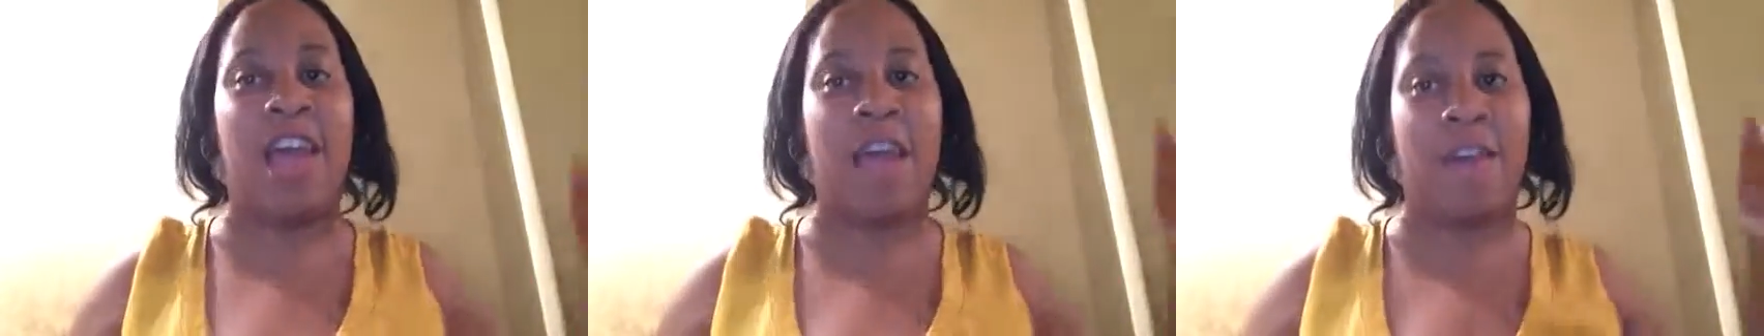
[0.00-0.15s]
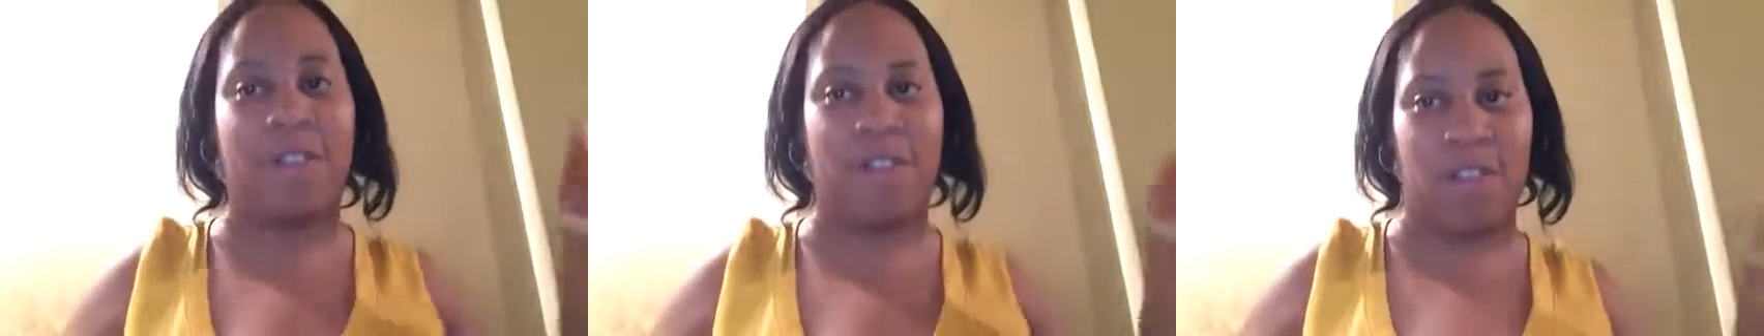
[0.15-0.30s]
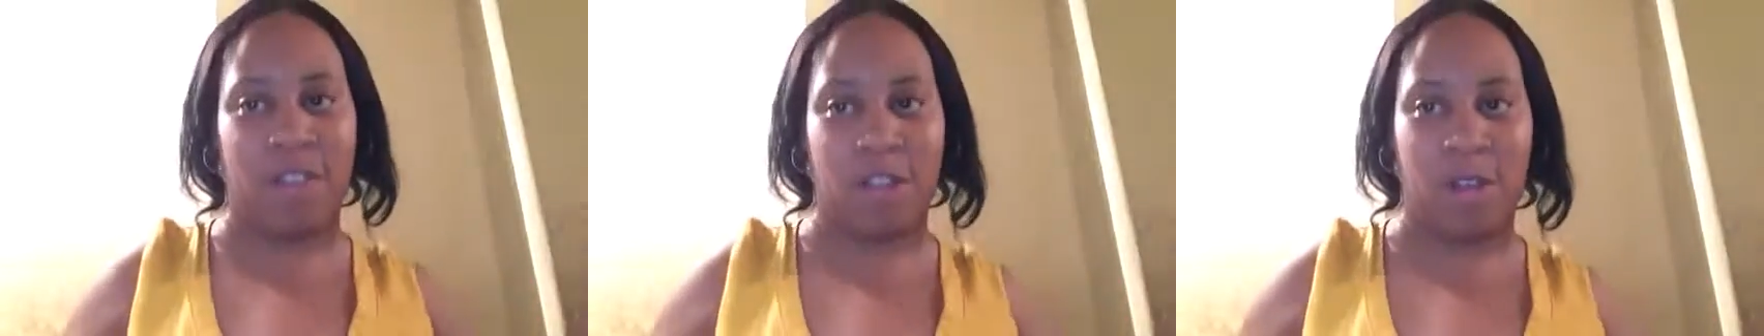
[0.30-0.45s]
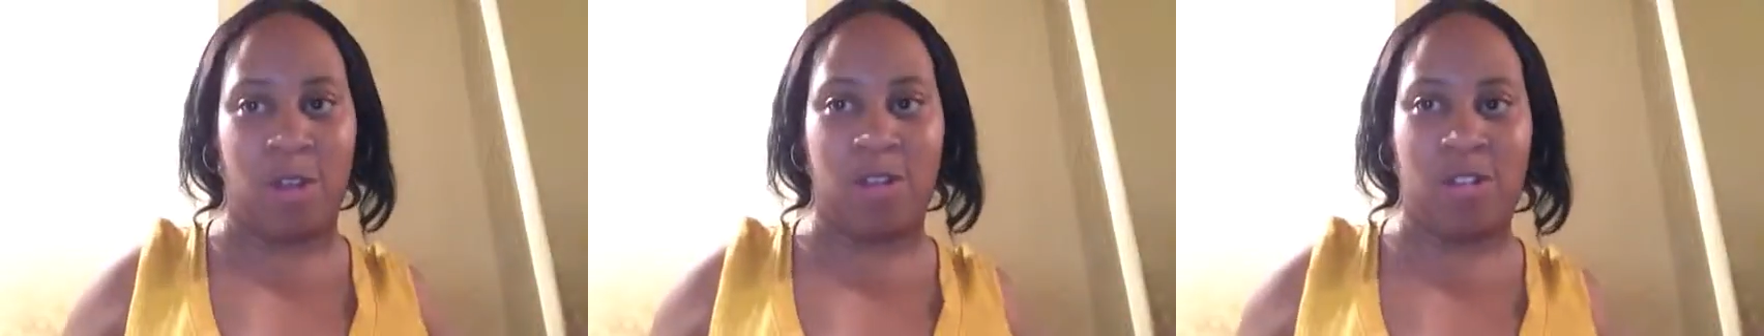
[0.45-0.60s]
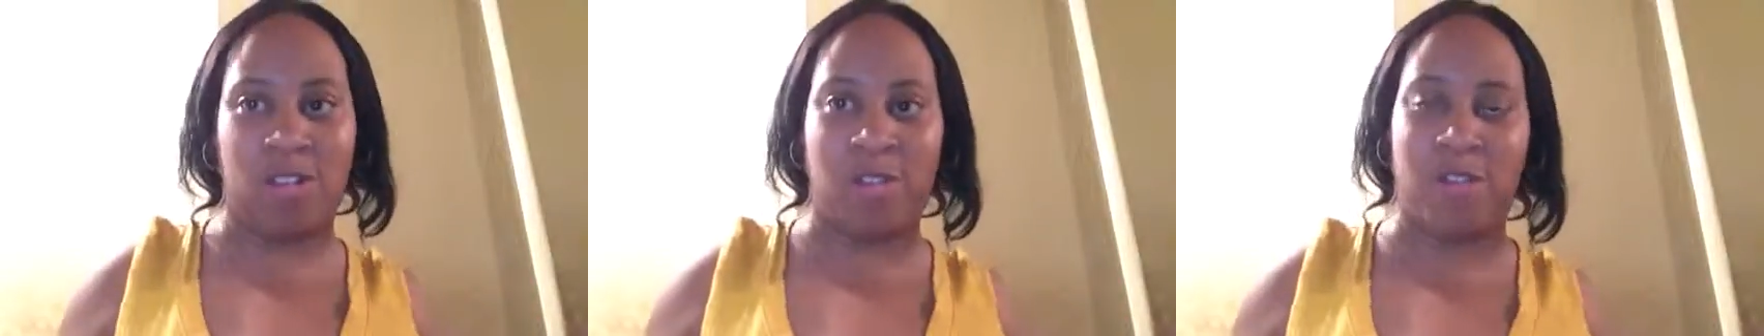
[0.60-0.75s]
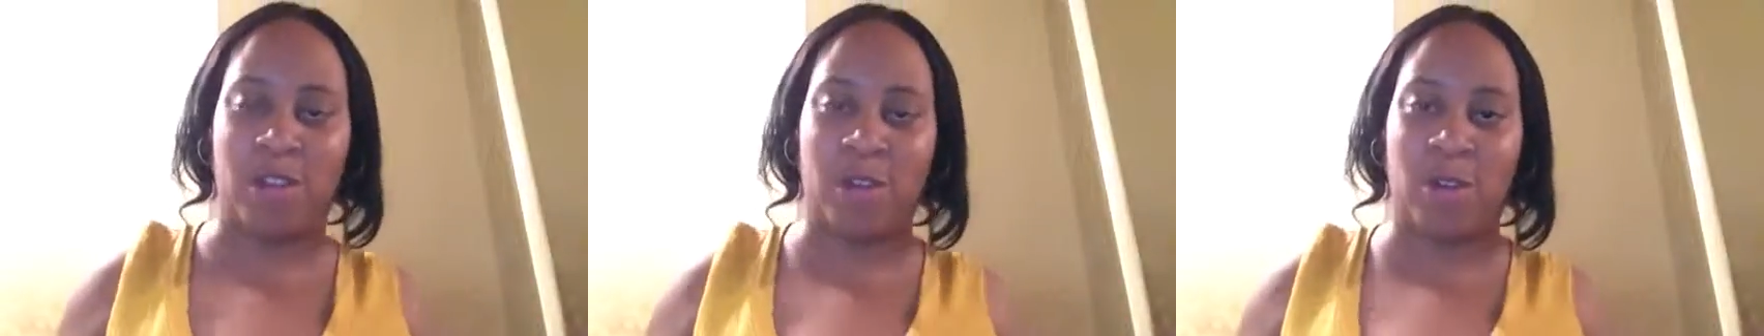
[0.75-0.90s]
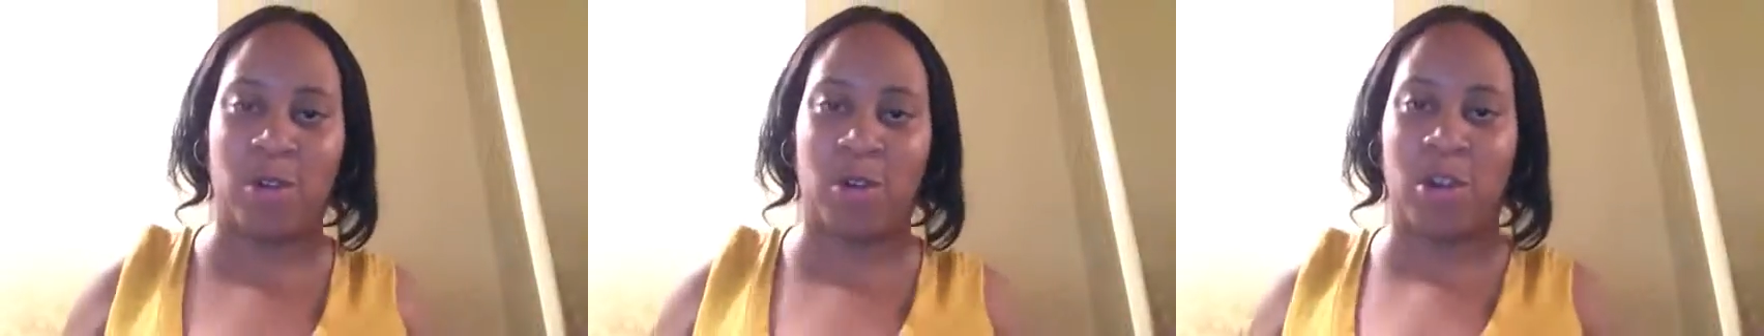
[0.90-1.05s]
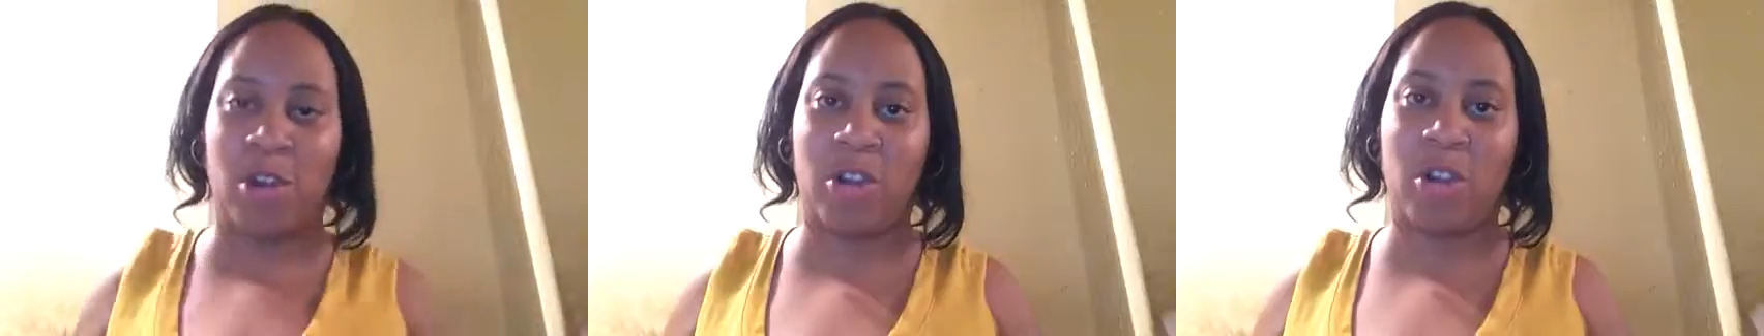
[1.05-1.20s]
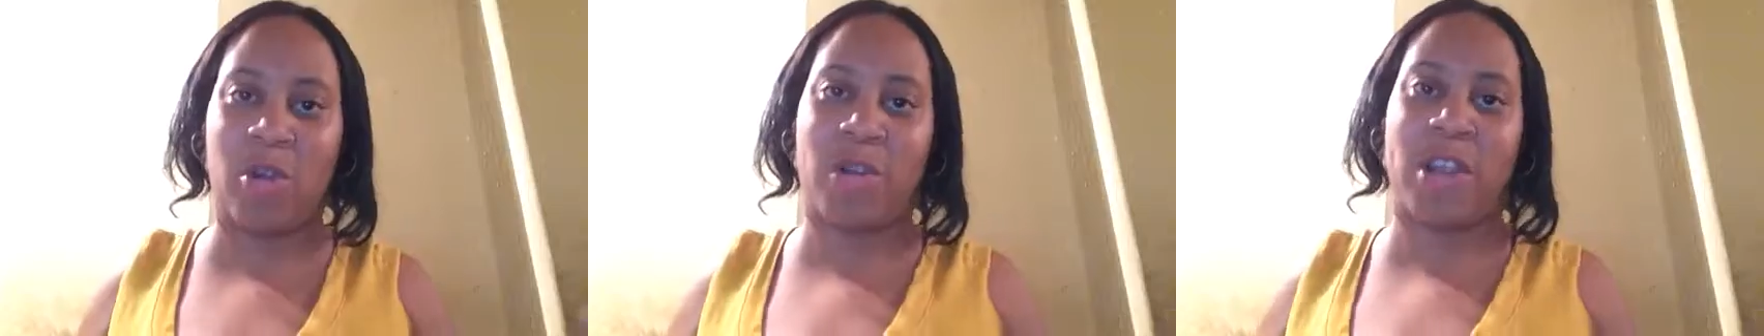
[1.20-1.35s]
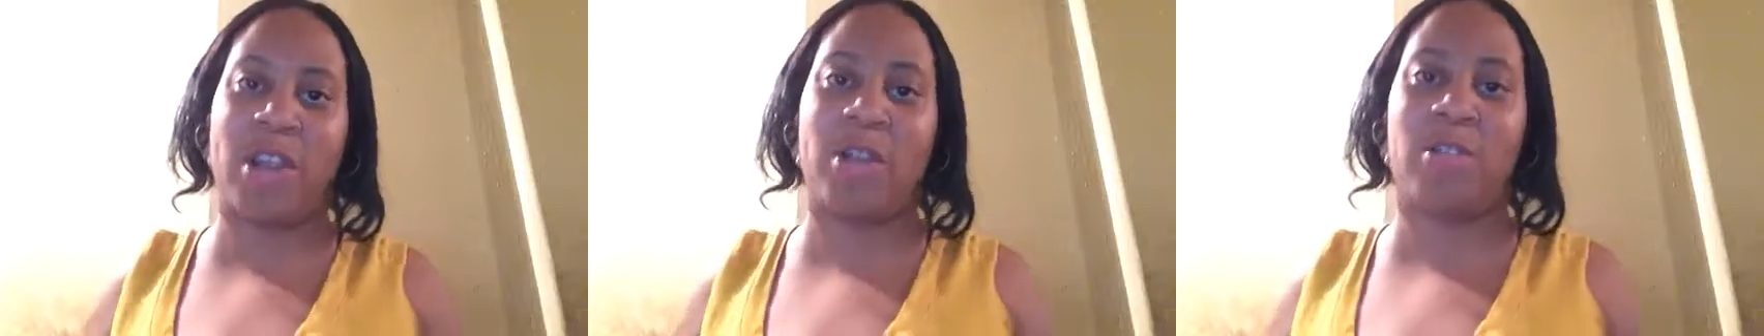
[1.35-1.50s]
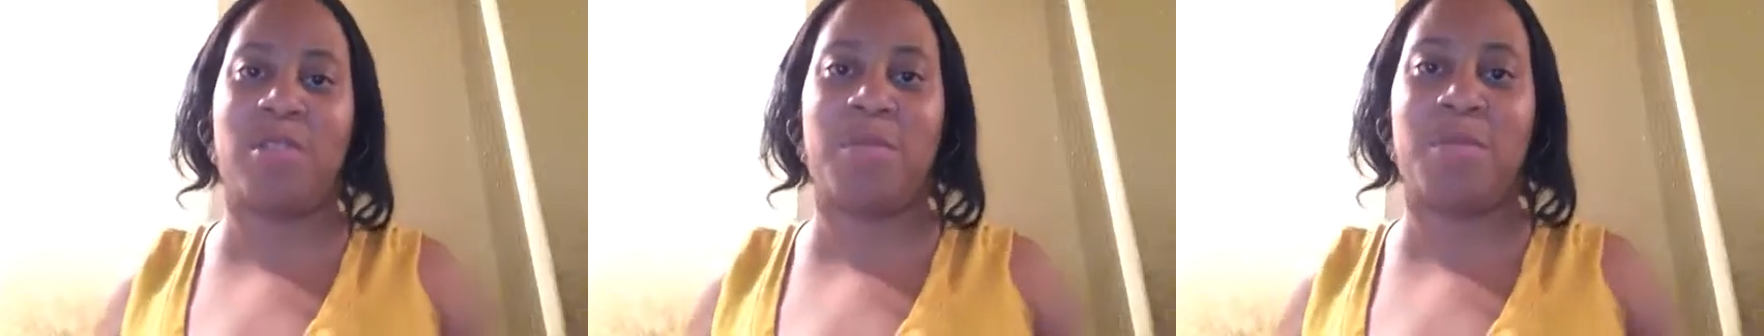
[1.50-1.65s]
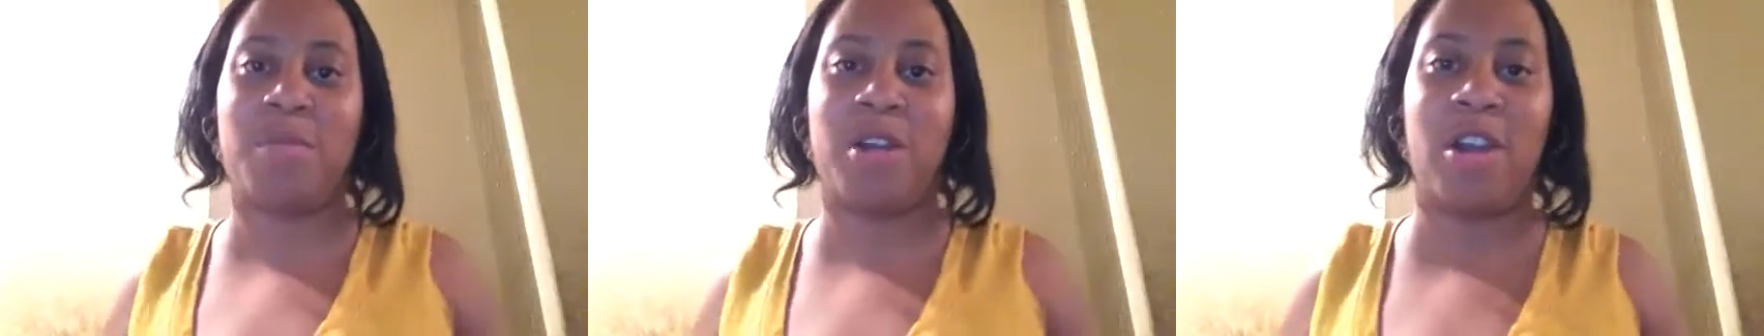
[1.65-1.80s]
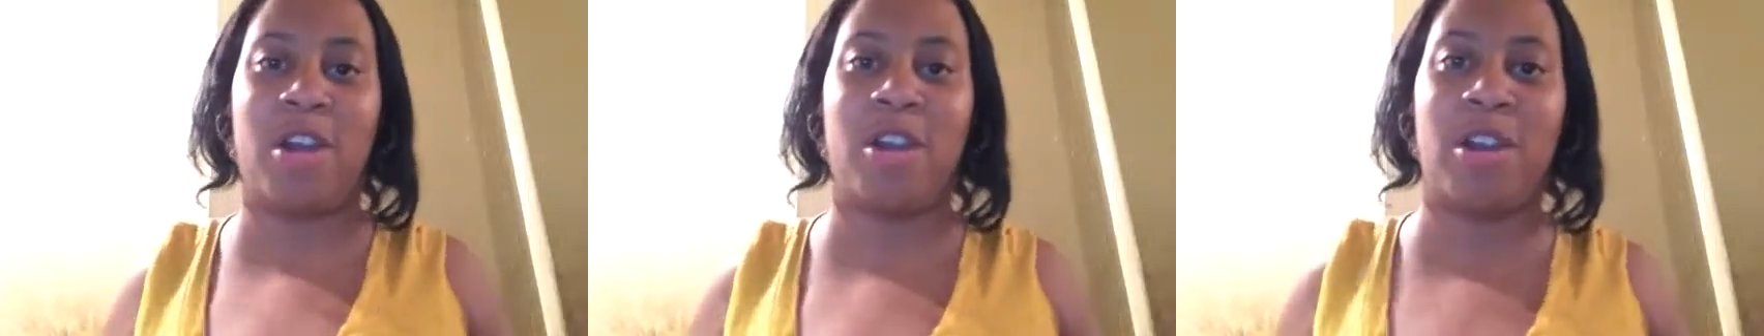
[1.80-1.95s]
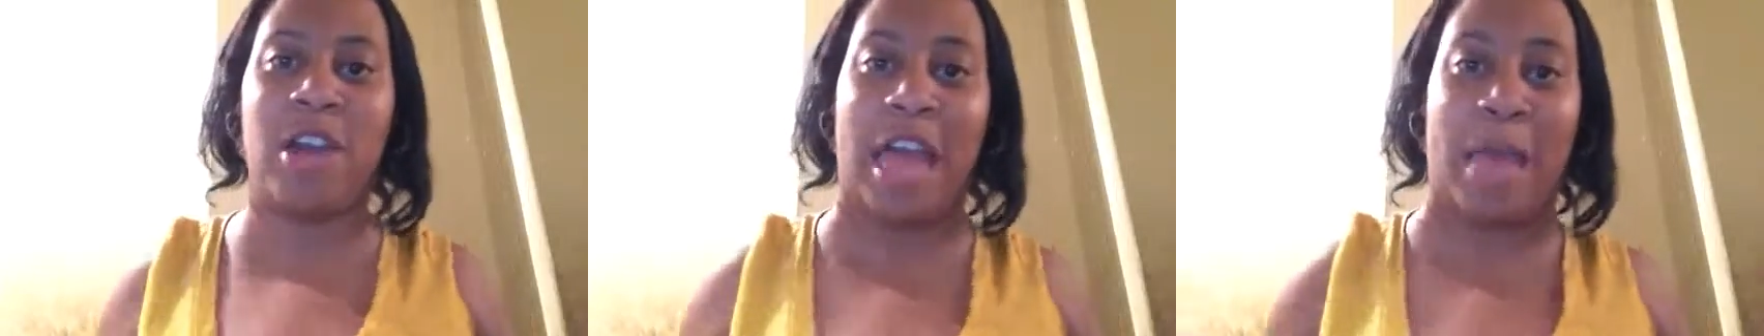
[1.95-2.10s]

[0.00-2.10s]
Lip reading: And for those of you who are going out tomorrow,